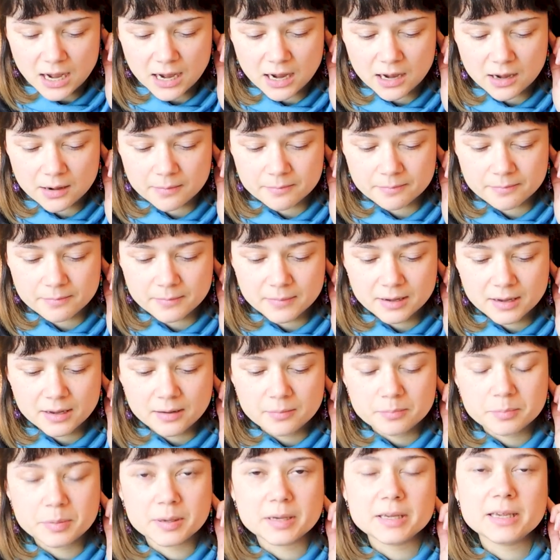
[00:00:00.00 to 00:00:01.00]
Um,
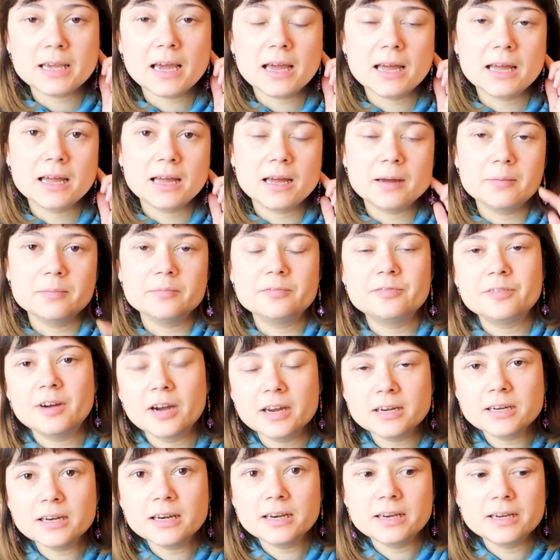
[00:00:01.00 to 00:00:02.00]
but yeah, I'm
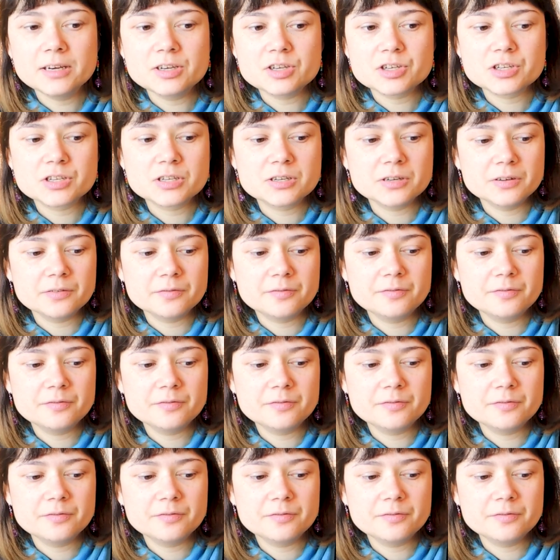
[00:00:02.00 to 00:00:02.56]
finally just